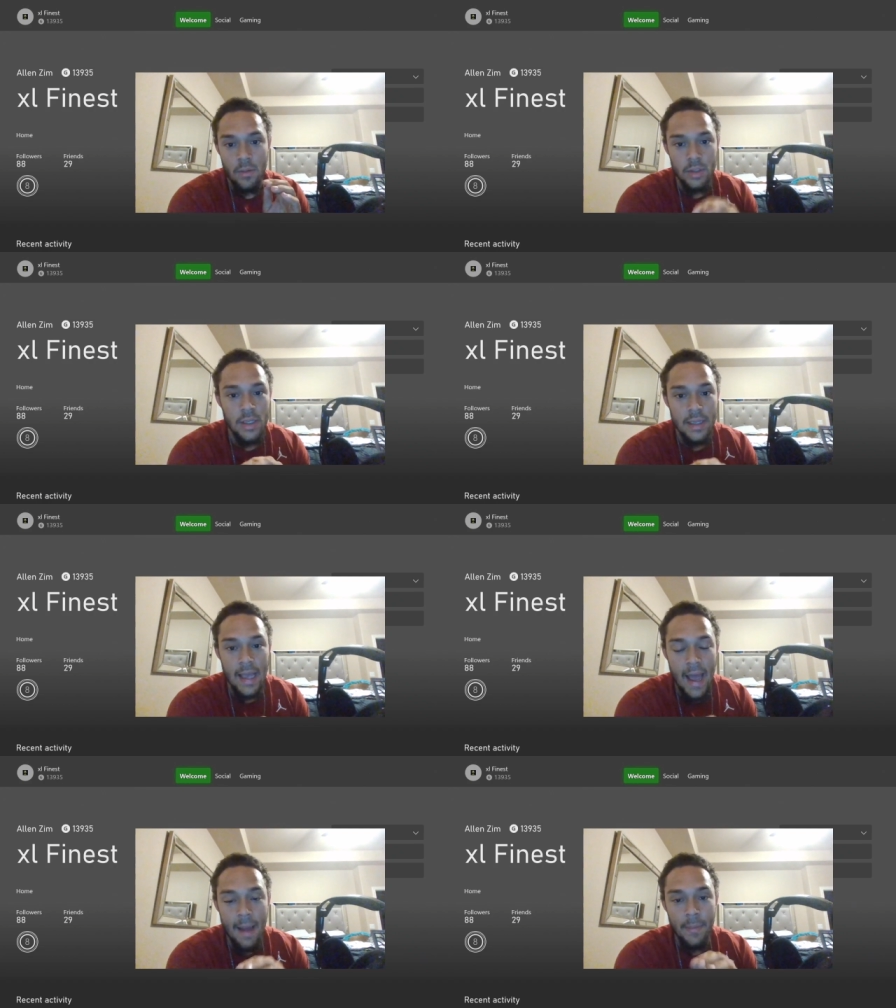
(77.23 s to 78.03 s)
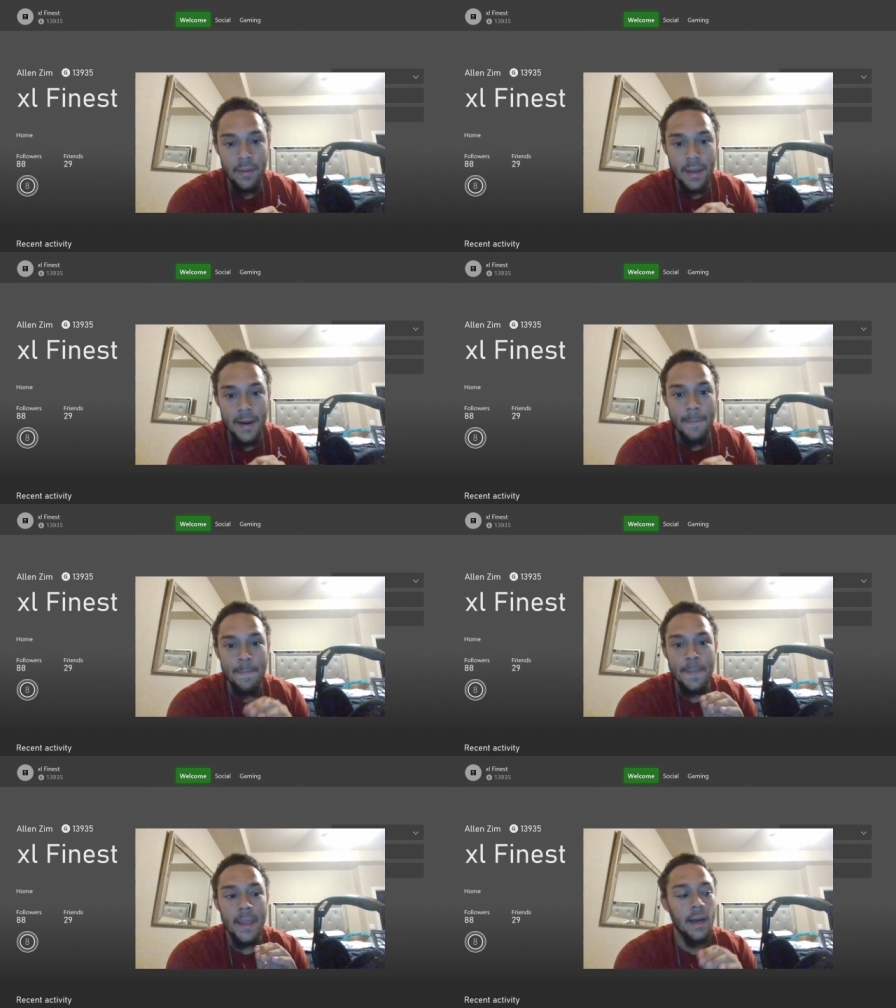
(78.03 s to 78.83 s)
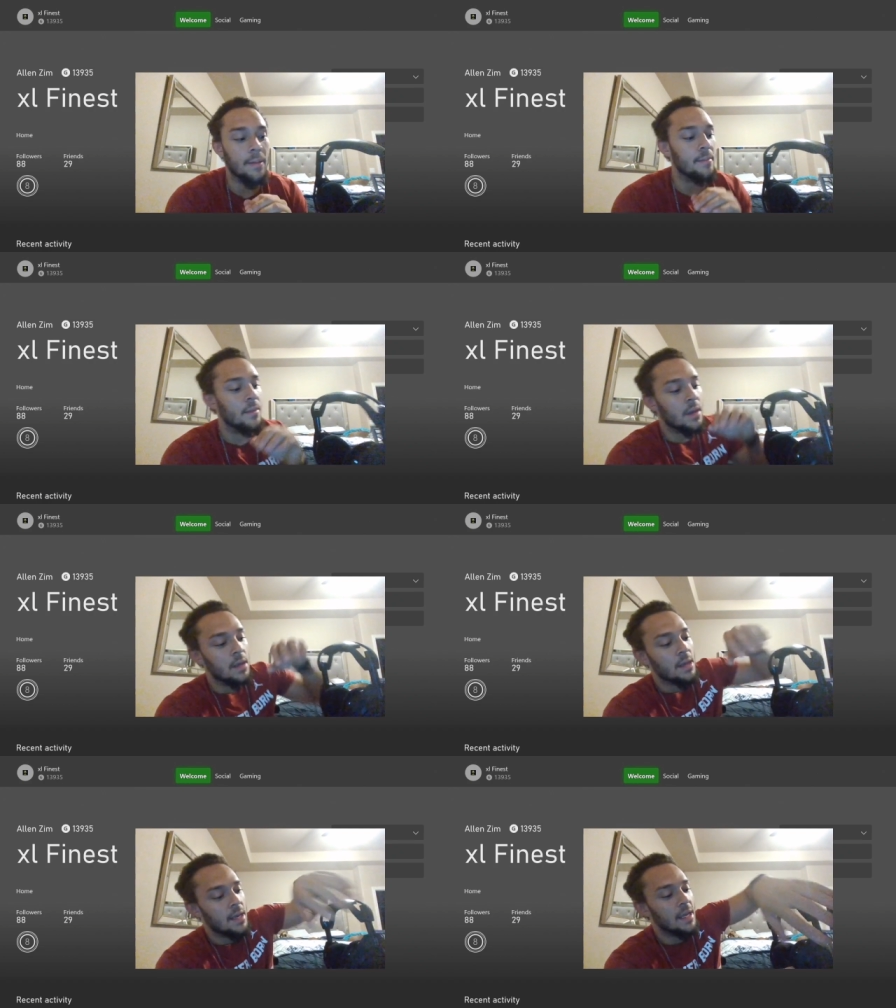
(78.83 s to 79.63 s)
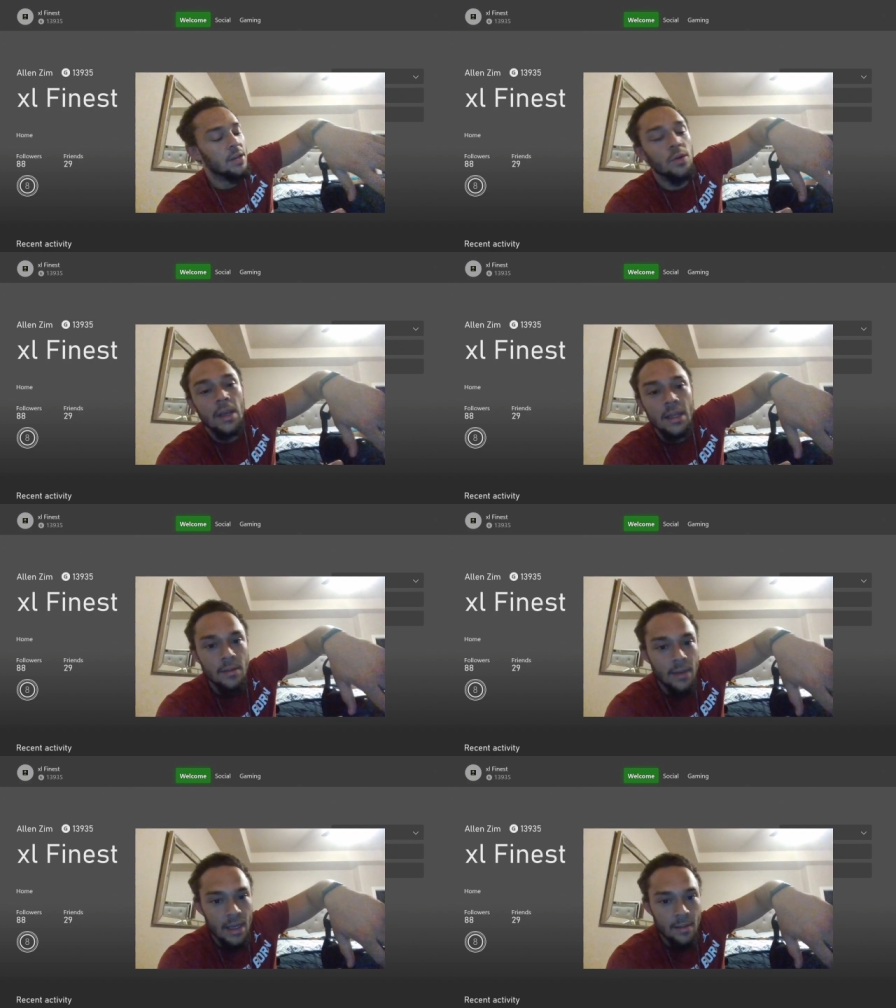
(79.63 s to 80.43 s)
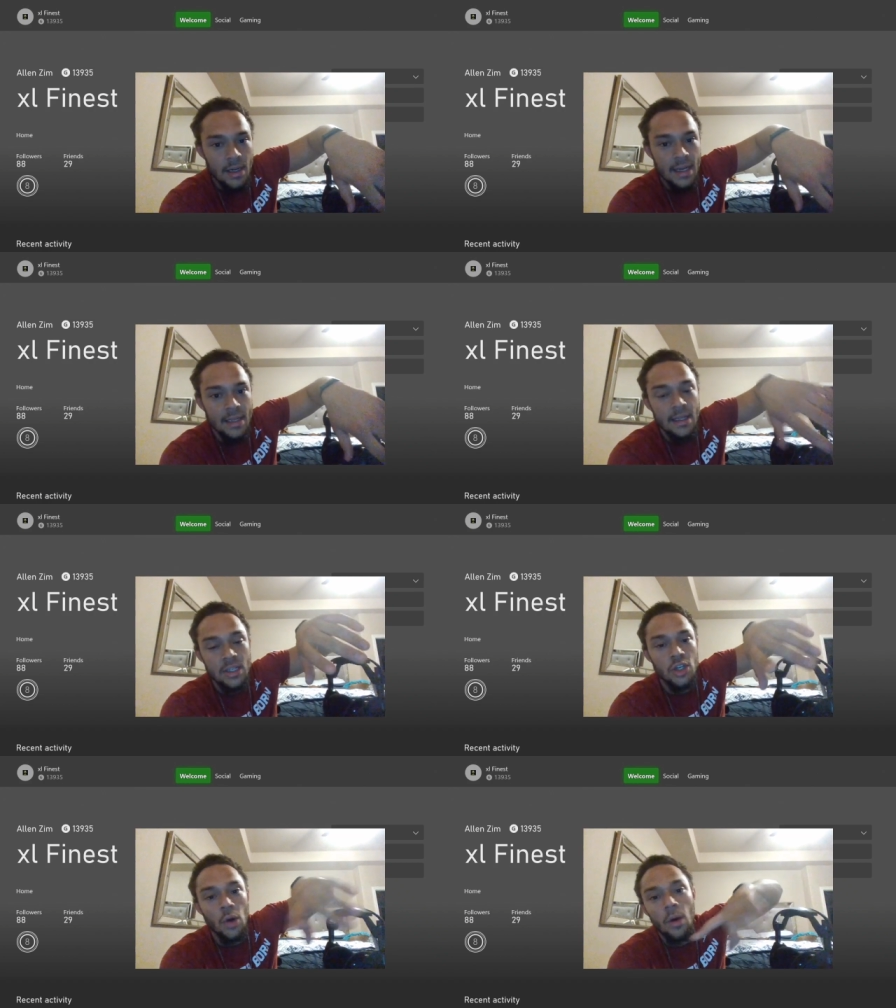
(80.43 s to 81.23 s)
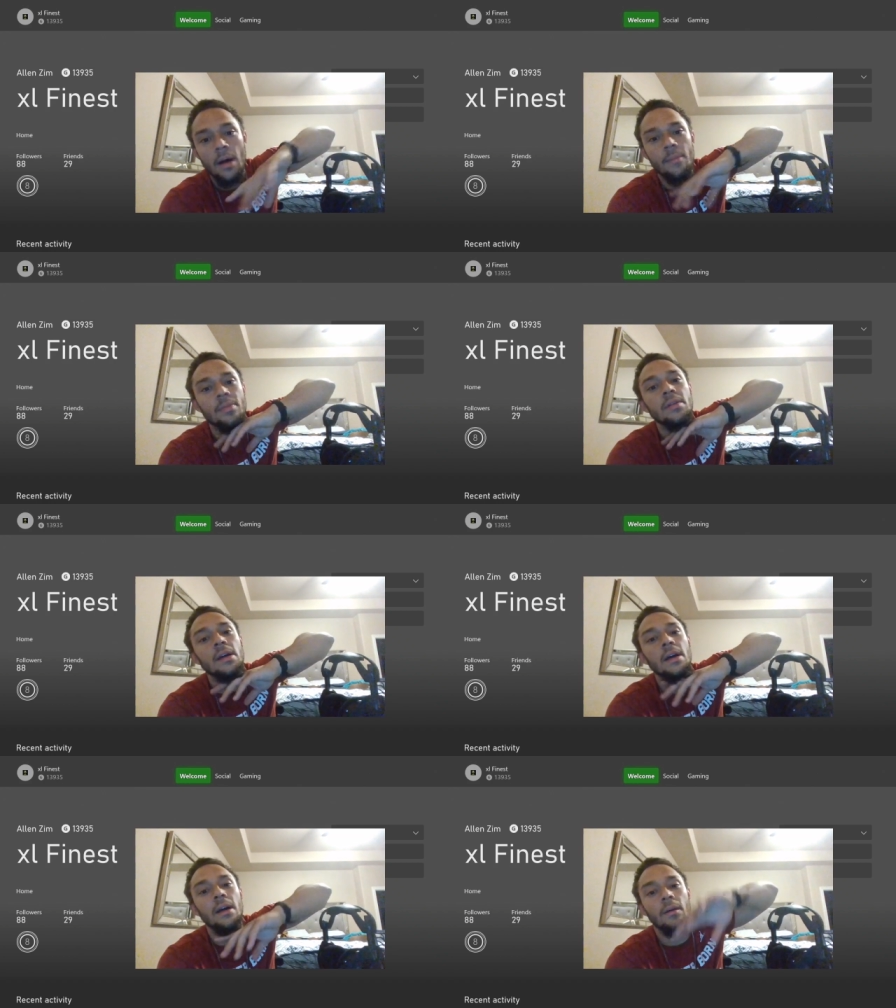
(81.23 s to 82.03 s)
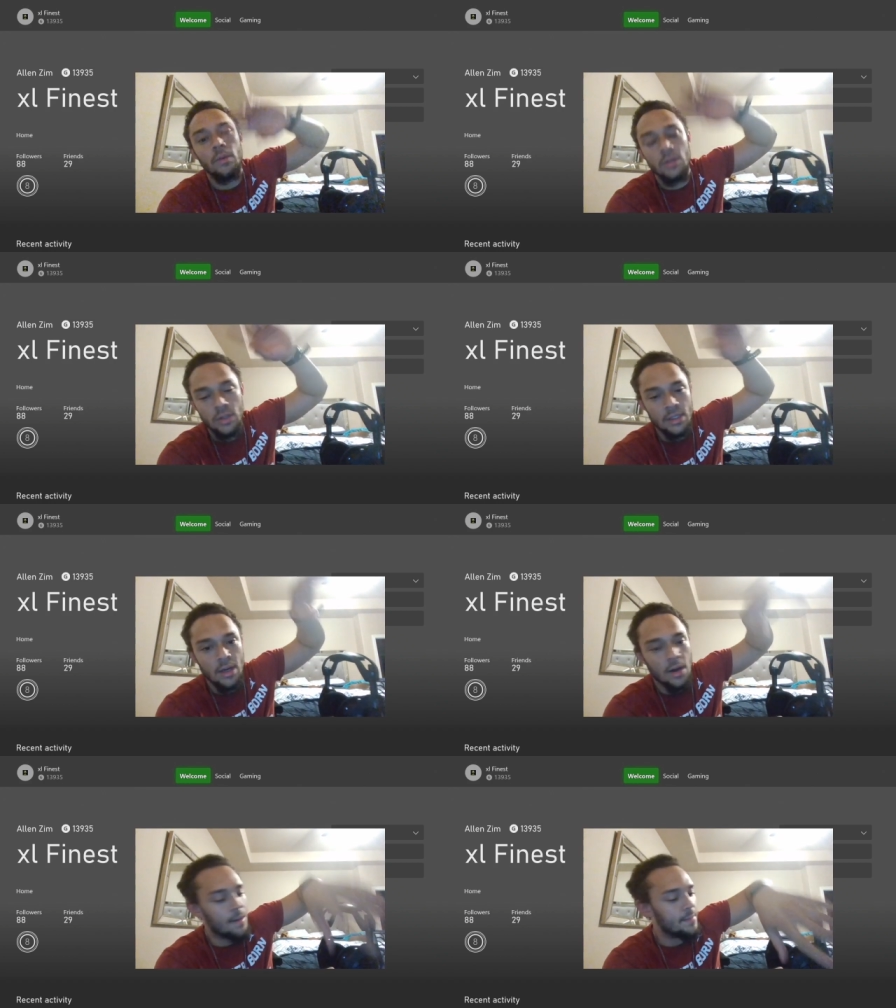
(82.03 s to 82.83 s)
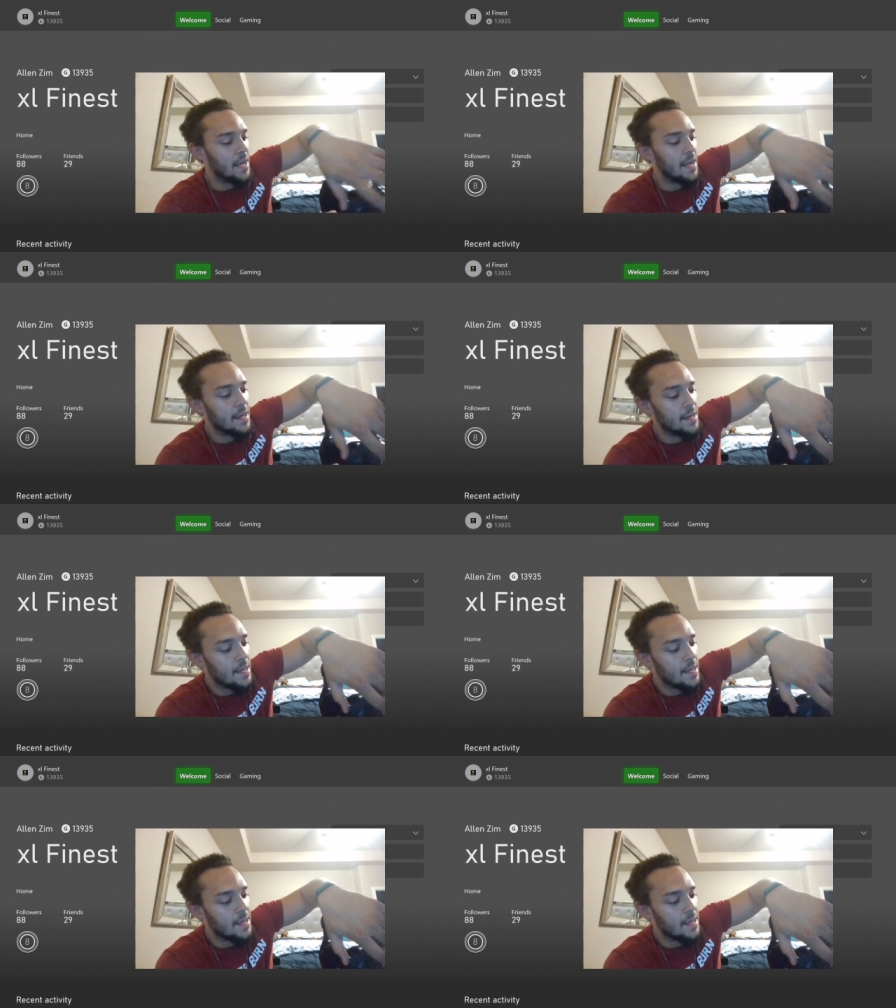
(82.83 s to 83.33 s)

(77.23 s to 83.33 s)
Once you get the app on there. Um, and you get them get them connected and they show up uh, once you see your update,